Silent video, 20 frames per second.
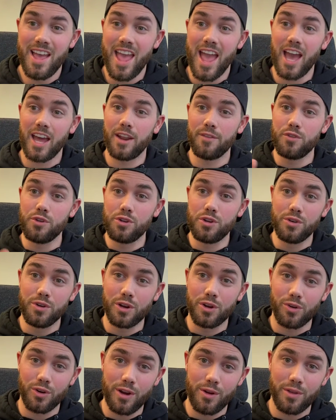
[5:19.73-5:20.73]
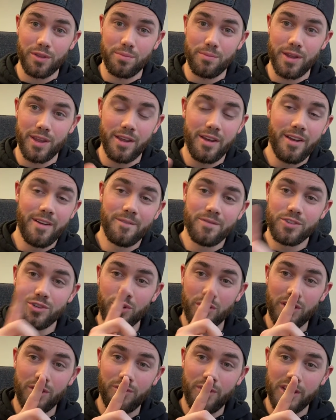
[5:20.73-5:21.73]
And if you do agree with me,
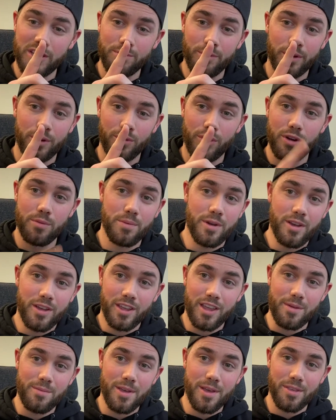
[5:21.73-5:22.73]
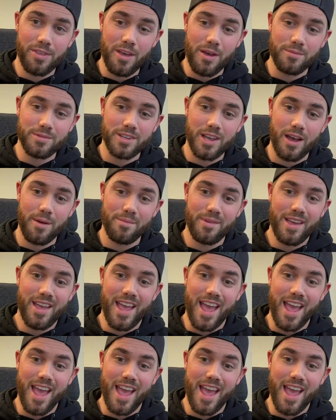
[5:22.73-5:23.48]
join the Facebook group, give me a thumbs up,